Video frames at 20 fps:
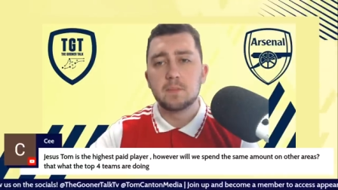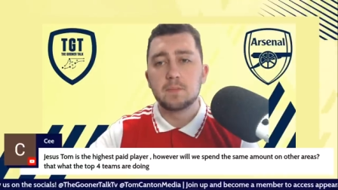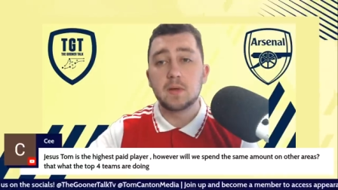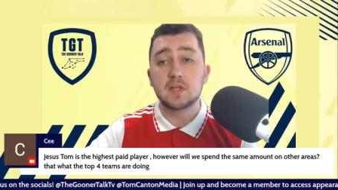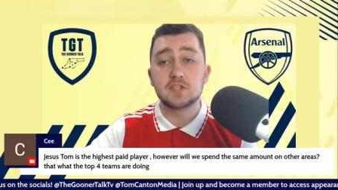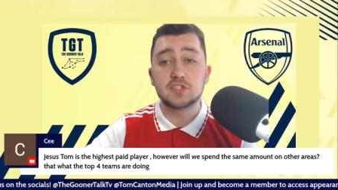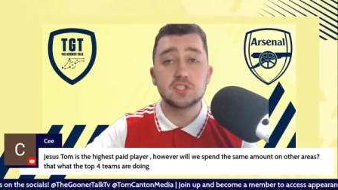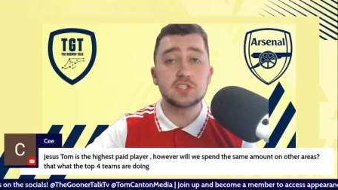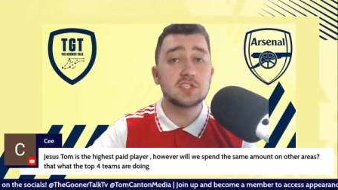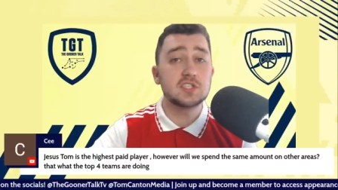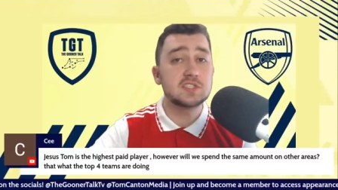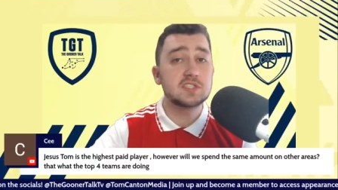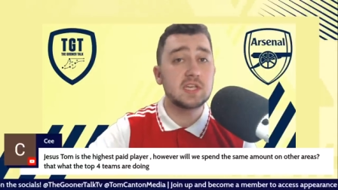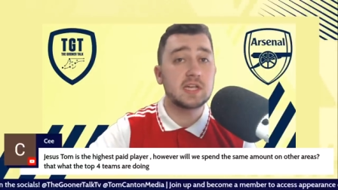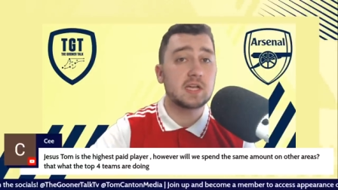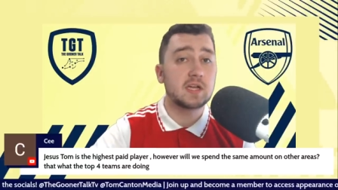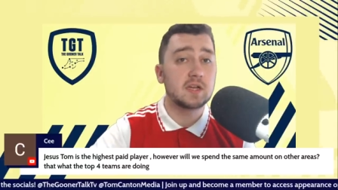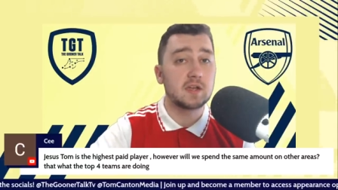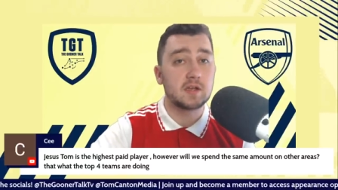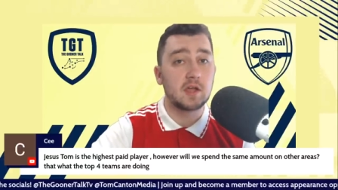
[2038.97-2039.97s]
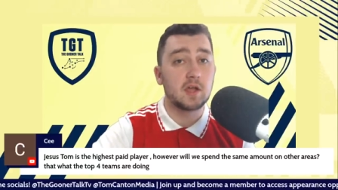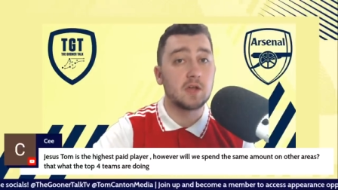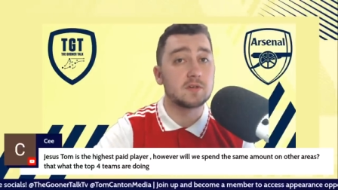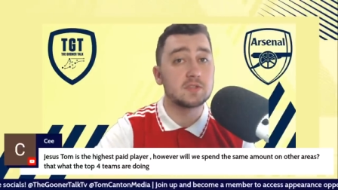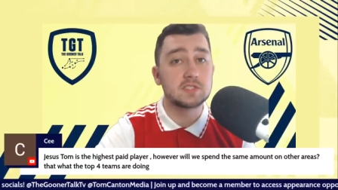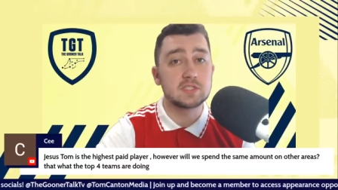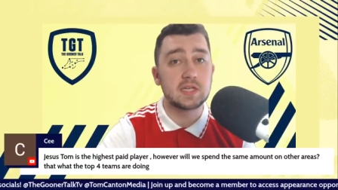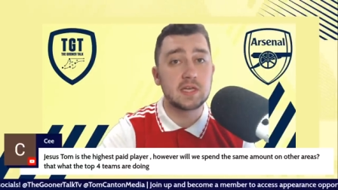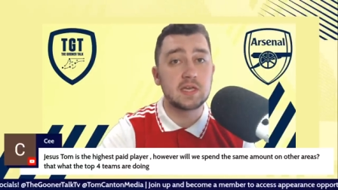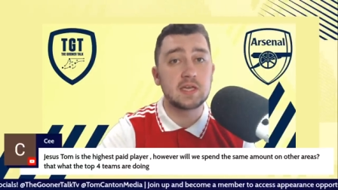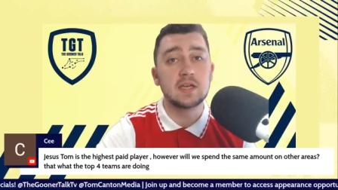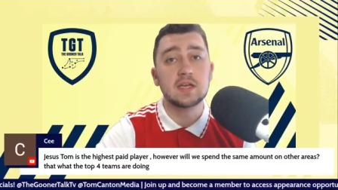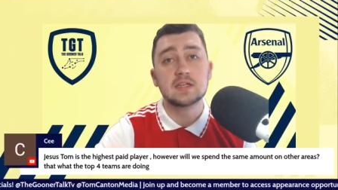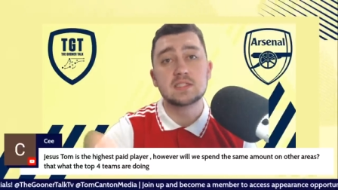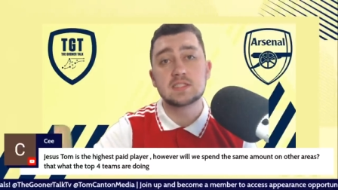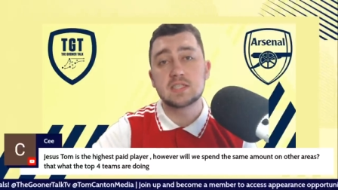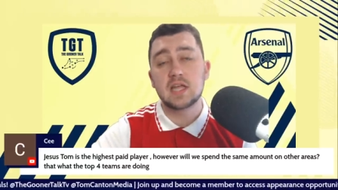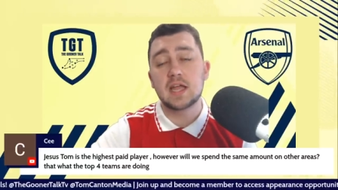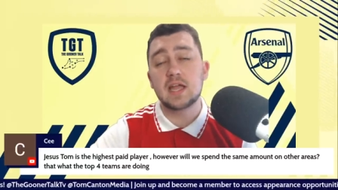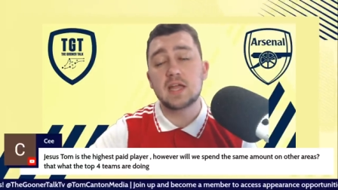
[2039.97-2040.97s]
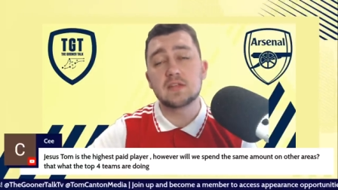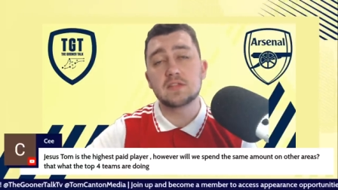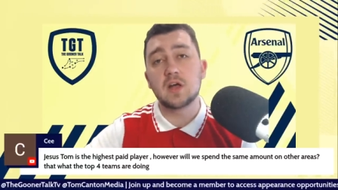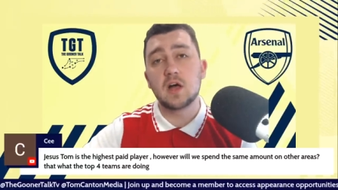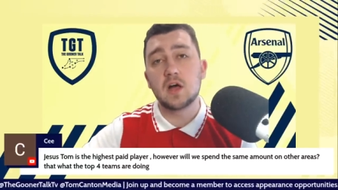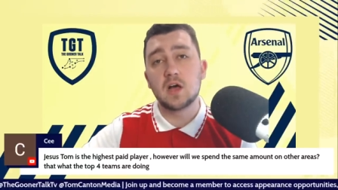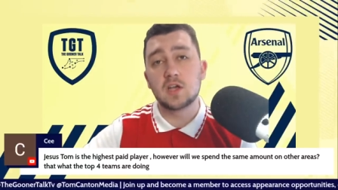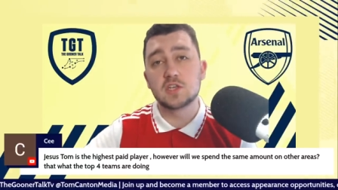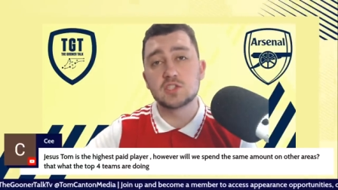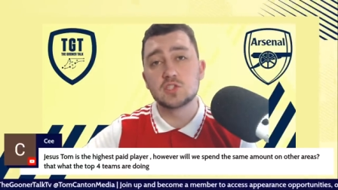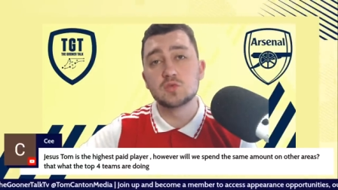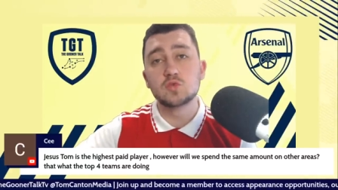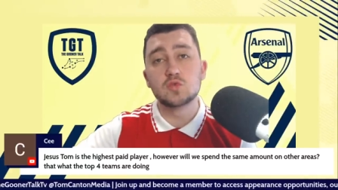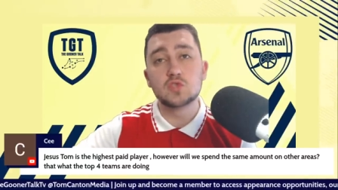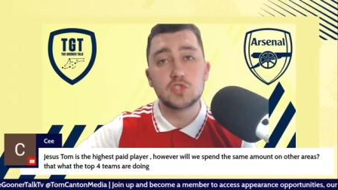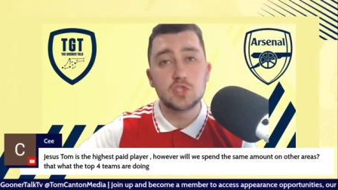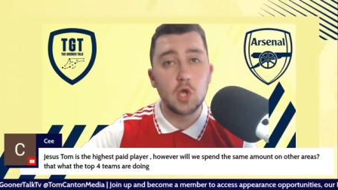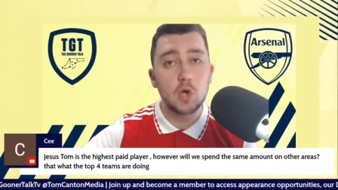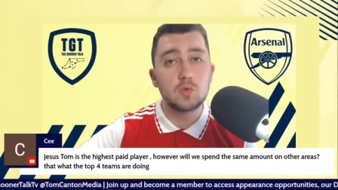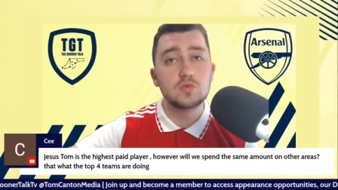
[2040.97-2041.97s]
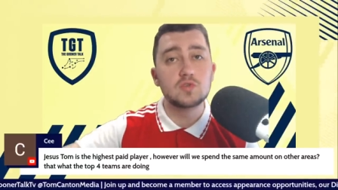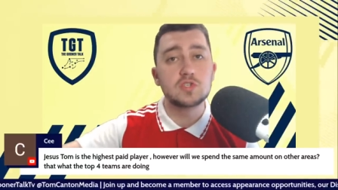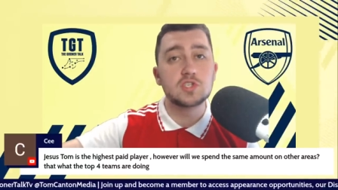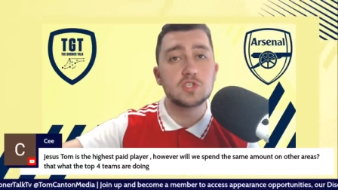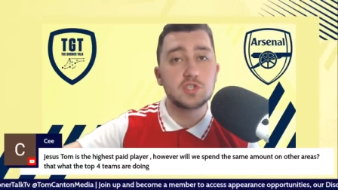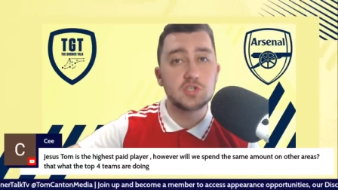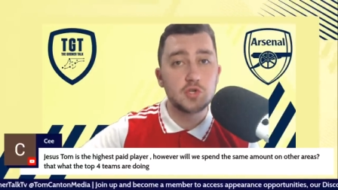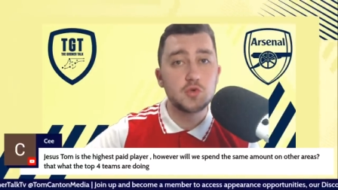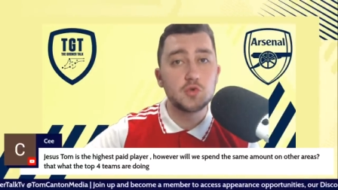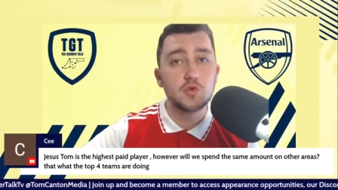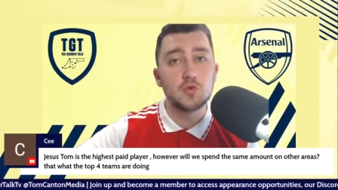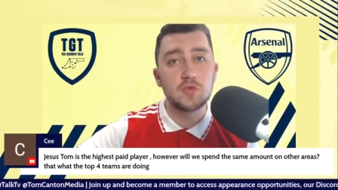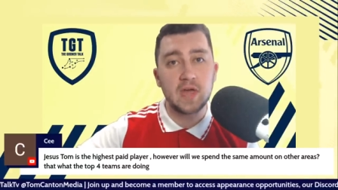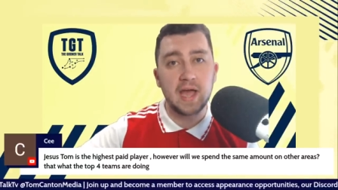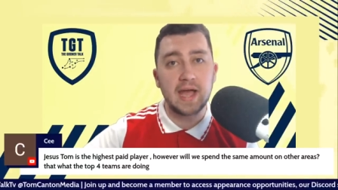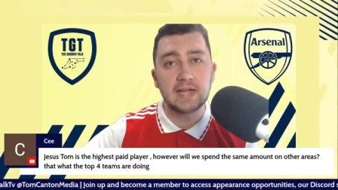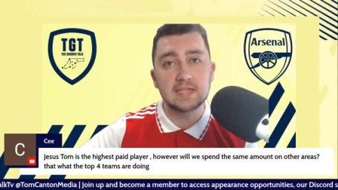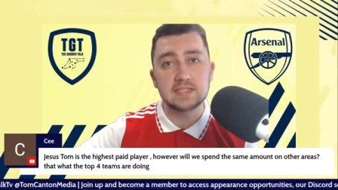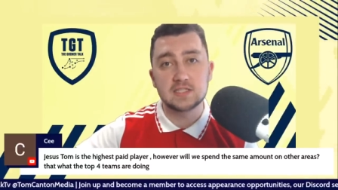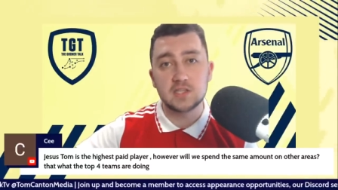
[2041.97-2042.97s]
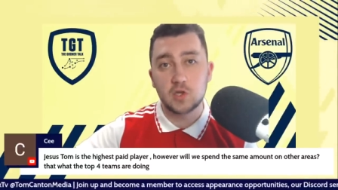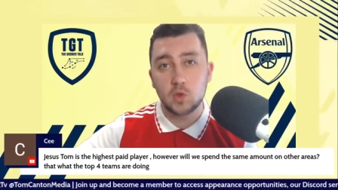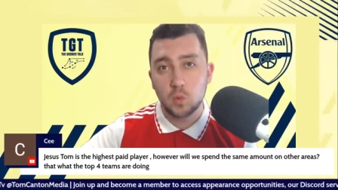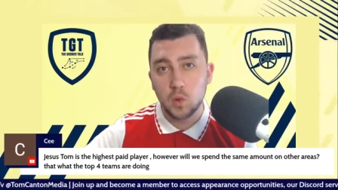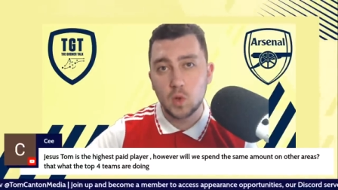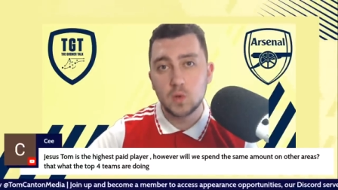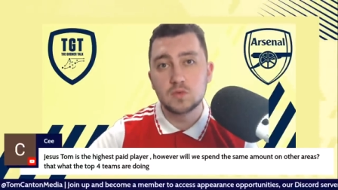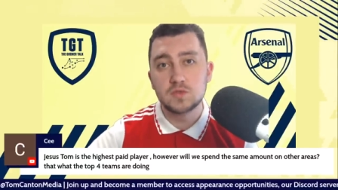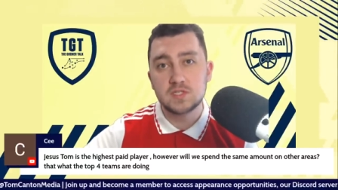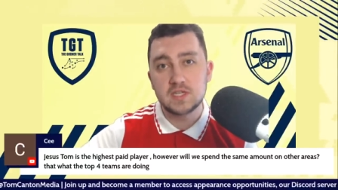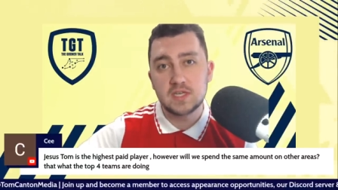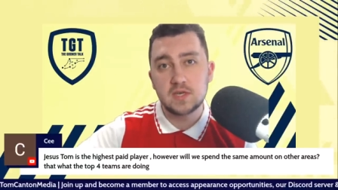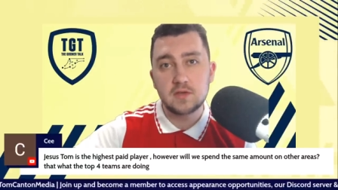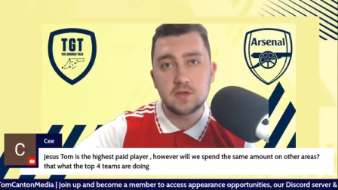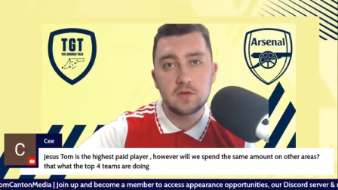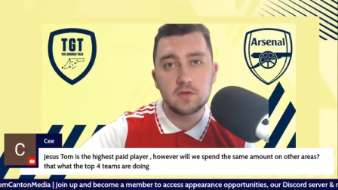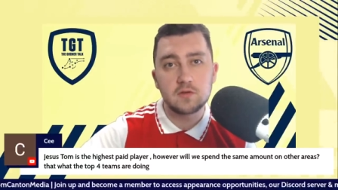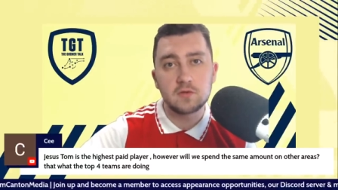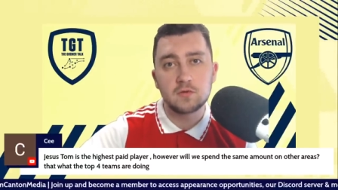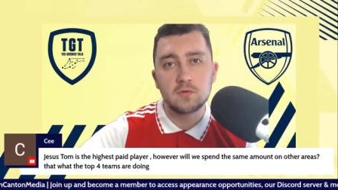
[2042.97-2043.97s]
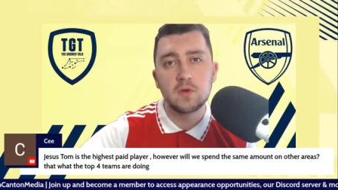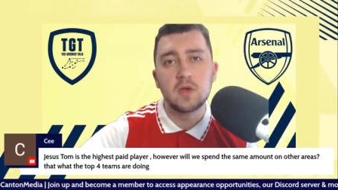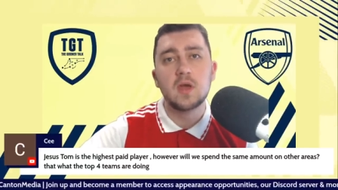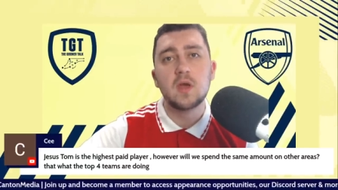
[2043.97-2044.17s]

But just a second ago, see, saying that Arsenal don't do that, quoting you,